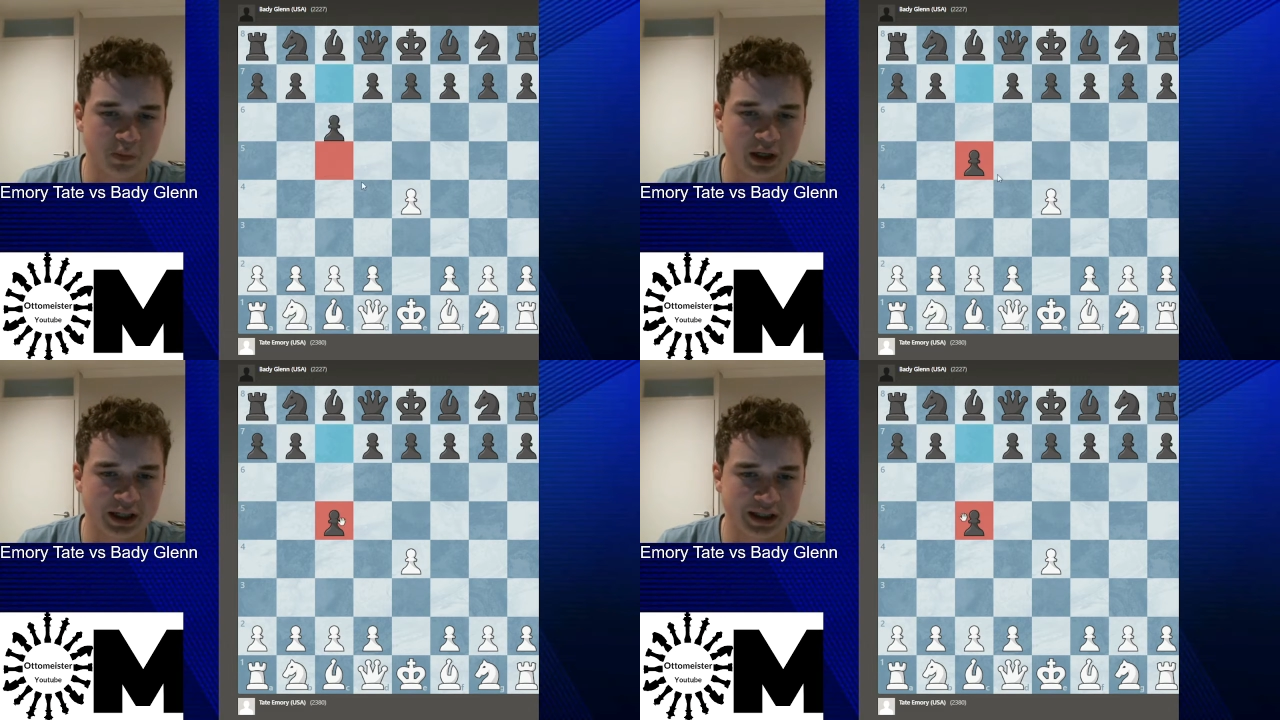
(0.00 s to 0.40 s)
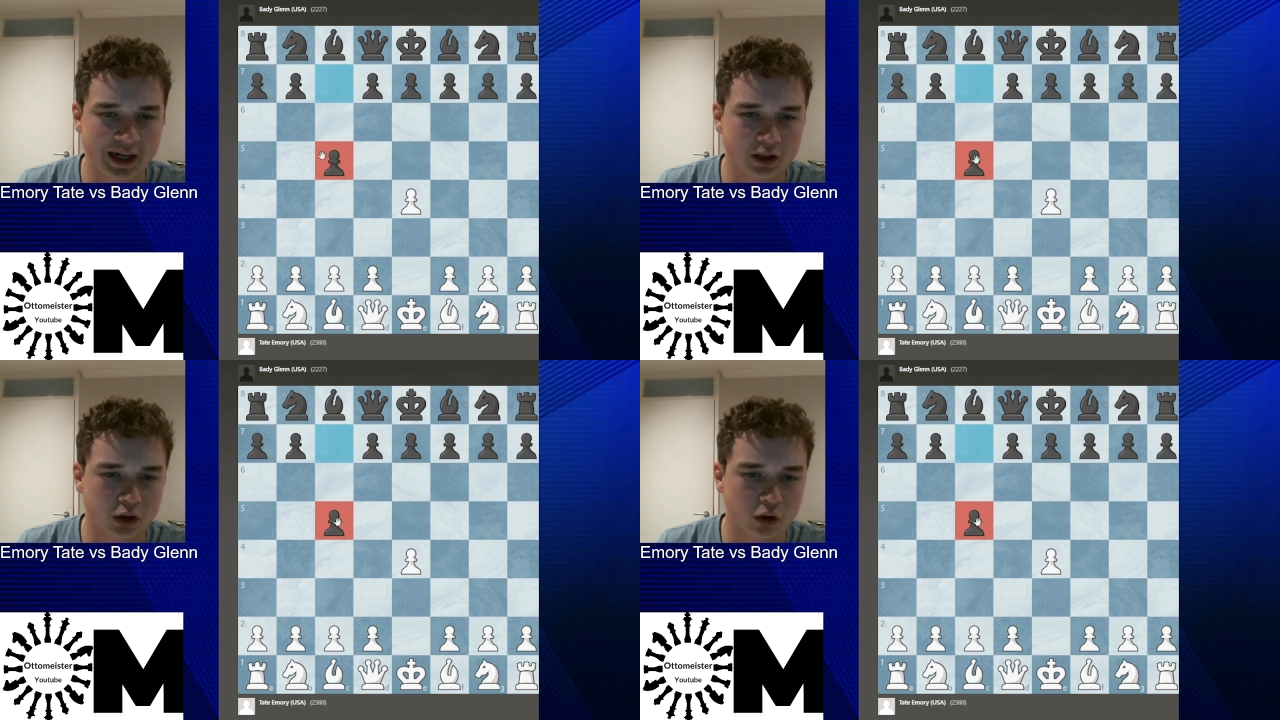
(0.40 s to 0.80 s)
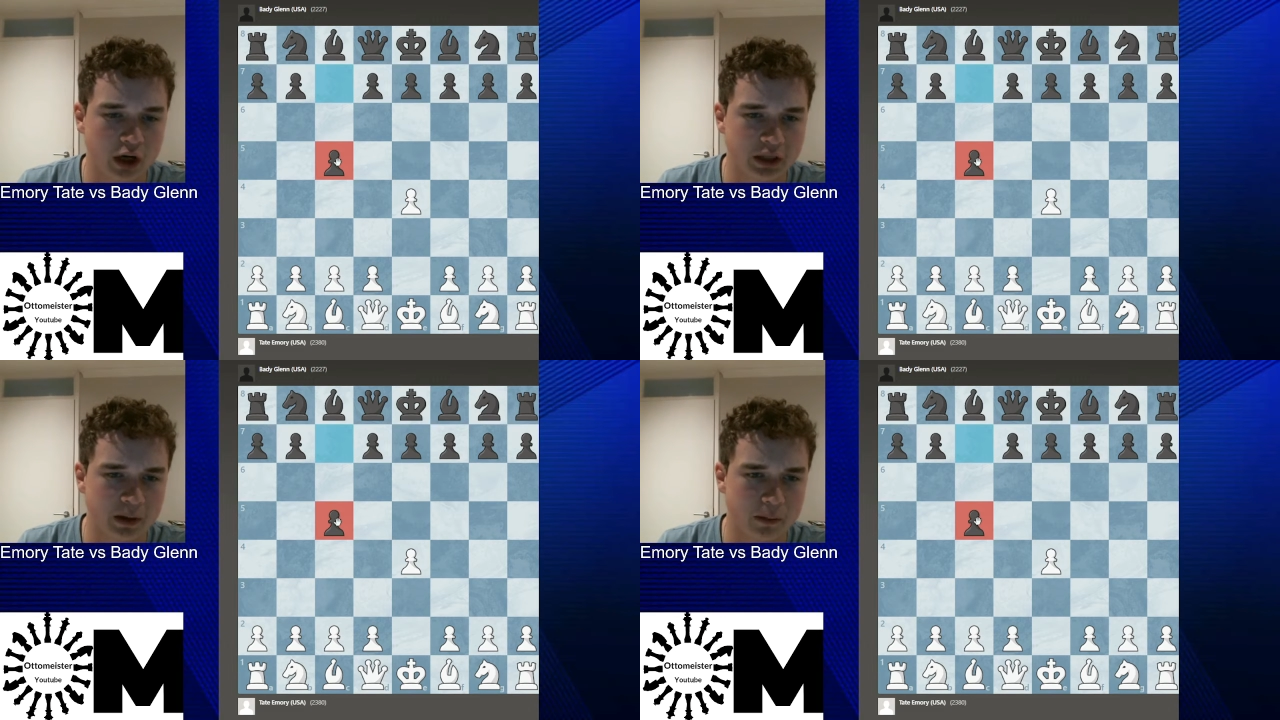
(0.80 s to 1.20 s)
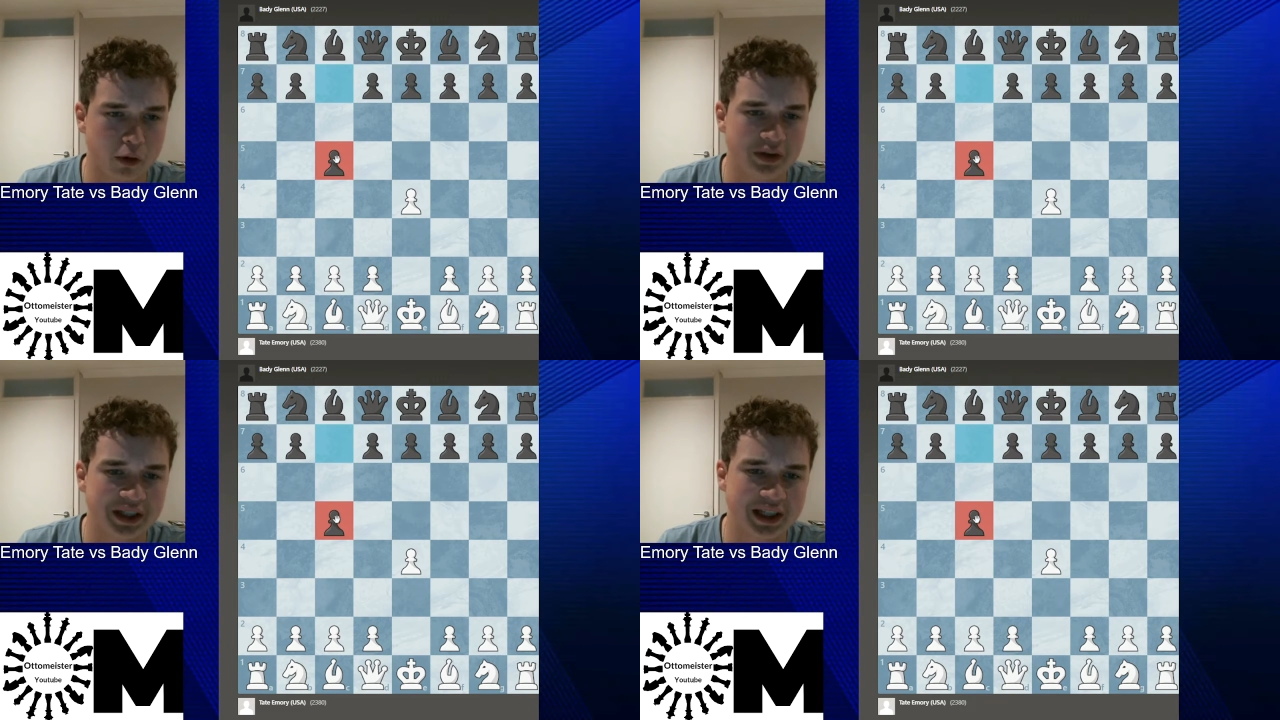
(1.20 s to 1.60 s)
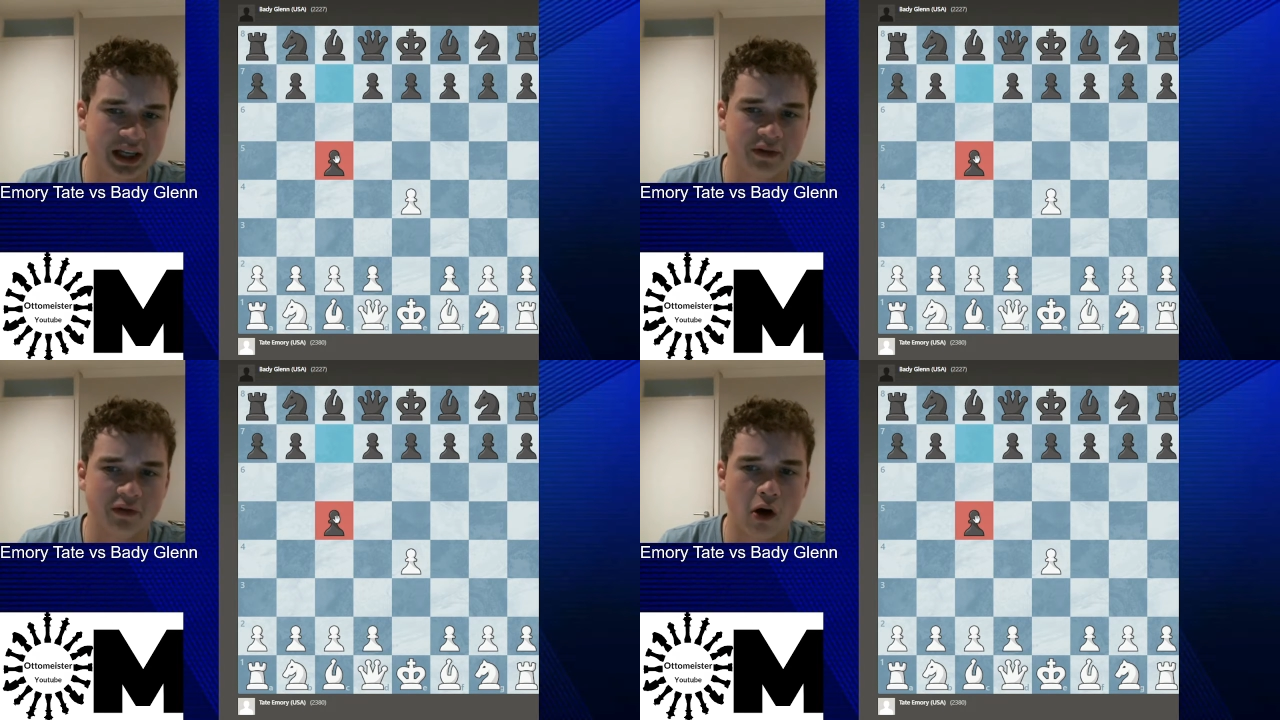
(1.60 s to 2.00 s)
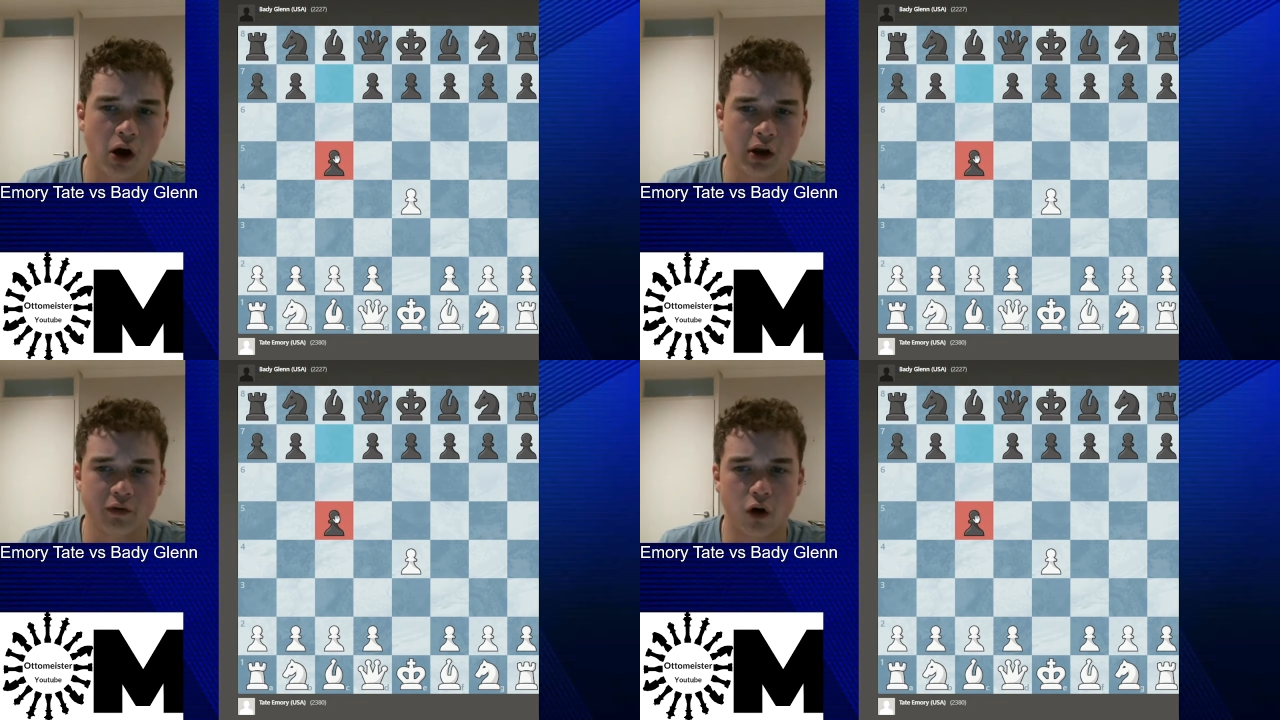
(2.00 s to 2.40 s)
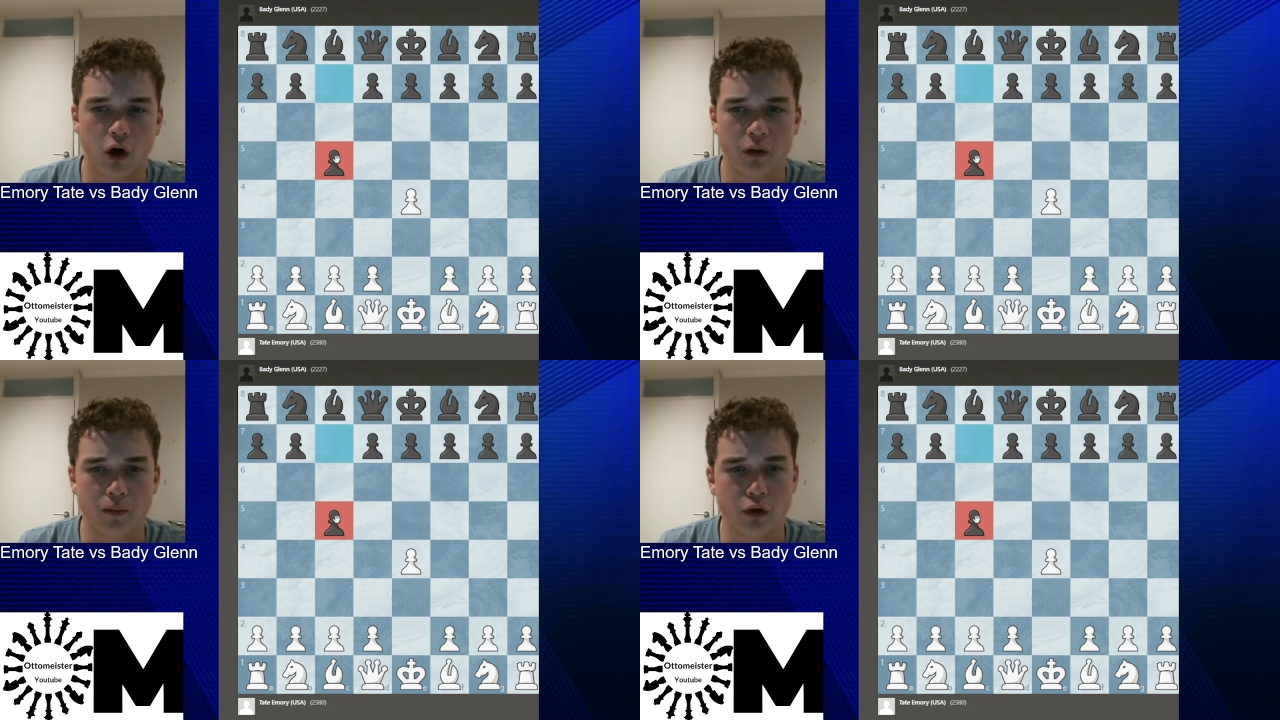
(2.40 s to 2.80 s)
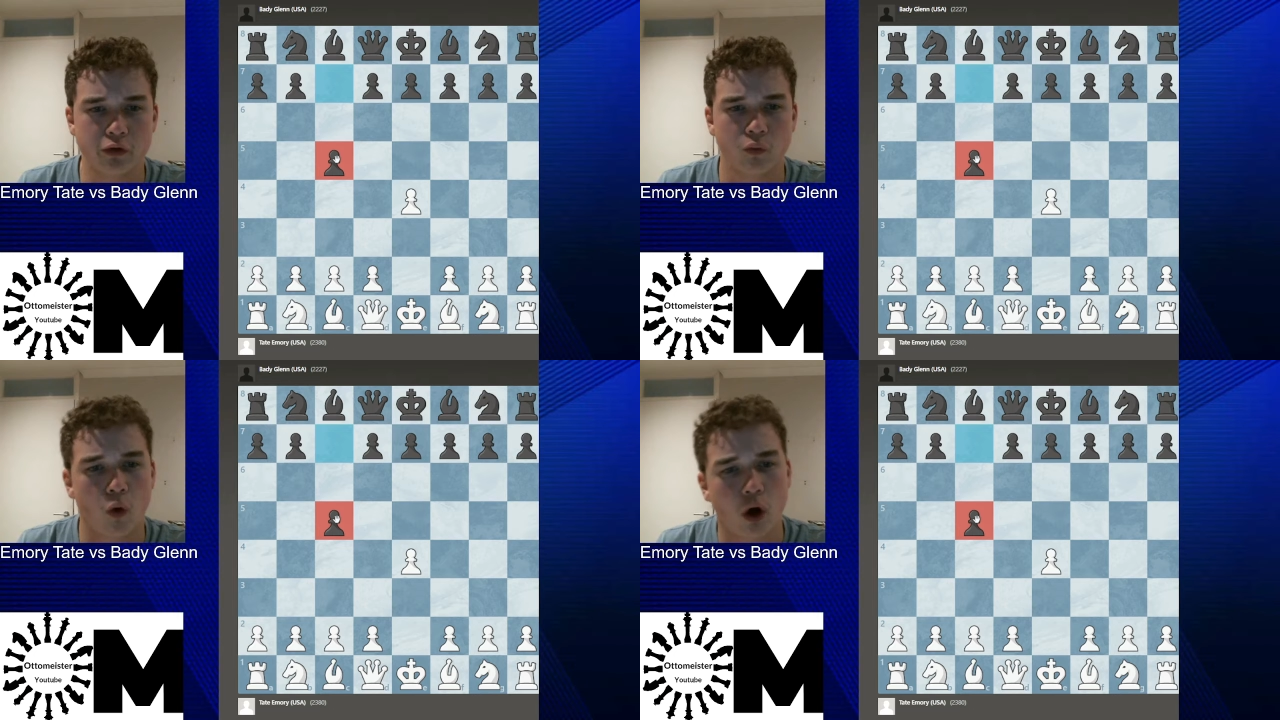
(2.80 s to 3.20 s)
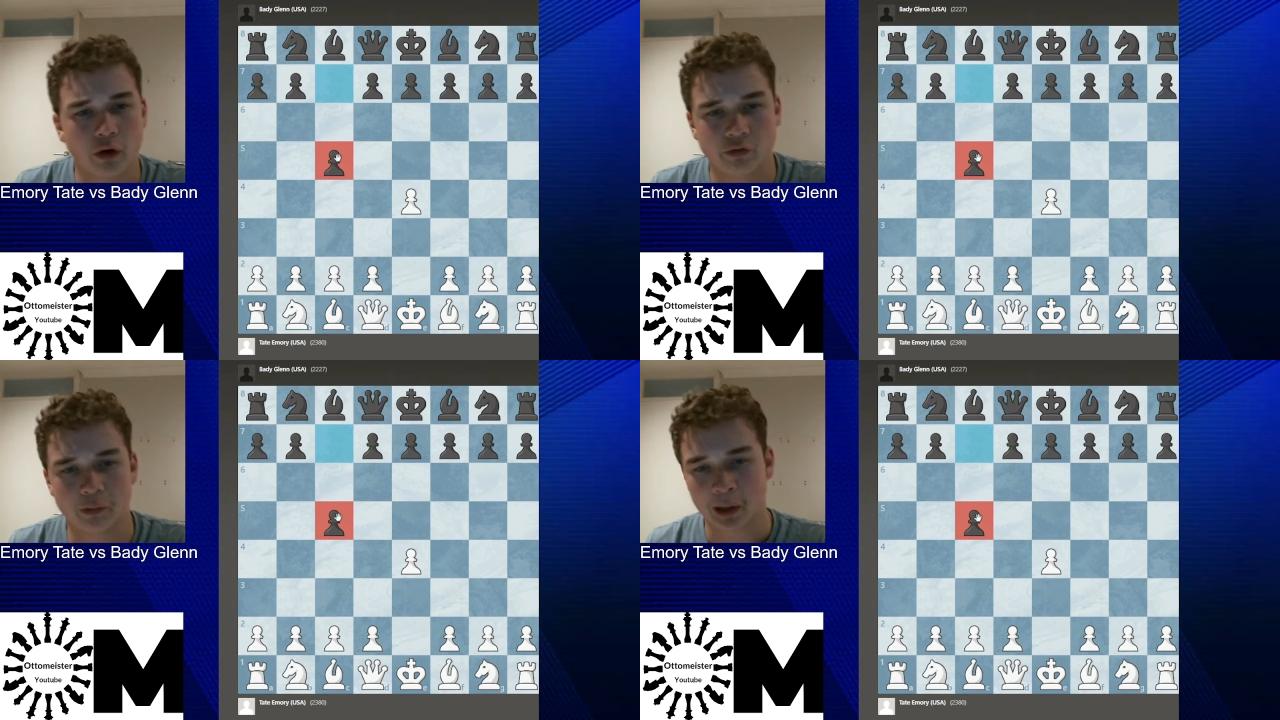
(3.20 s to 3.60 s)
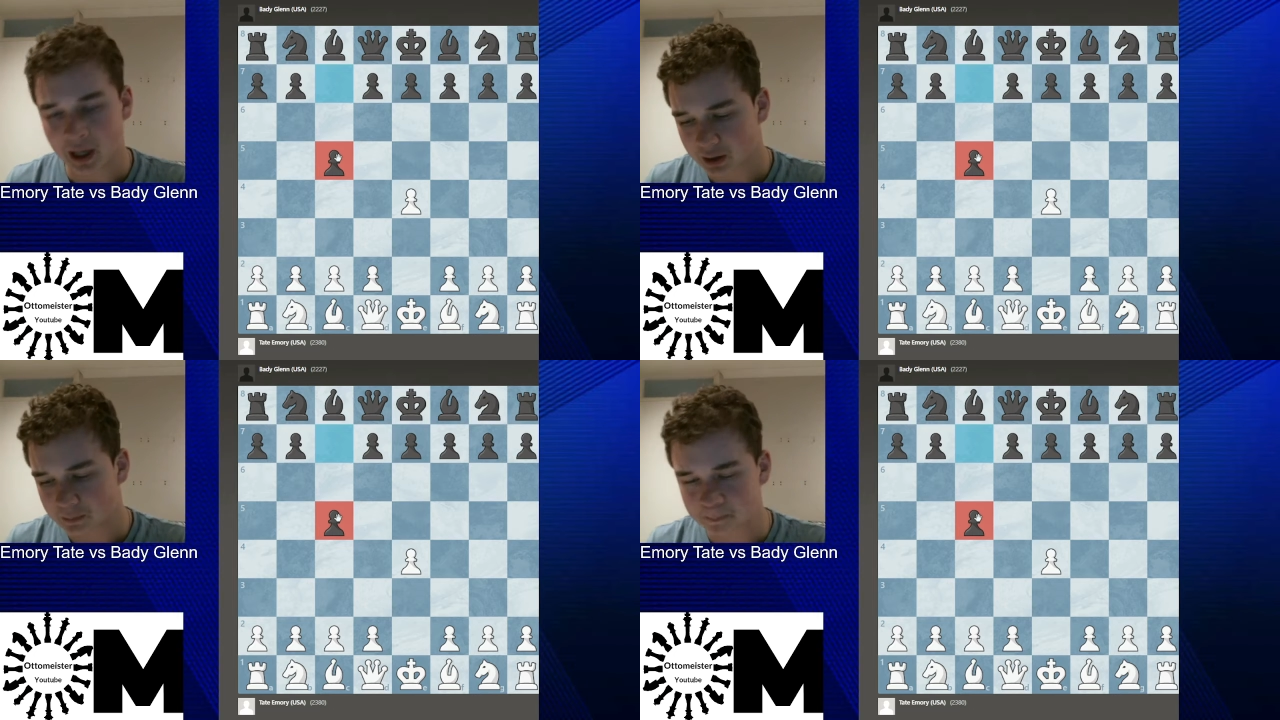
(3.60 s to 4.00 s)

It's characterized by the move c5 on move 1 for black.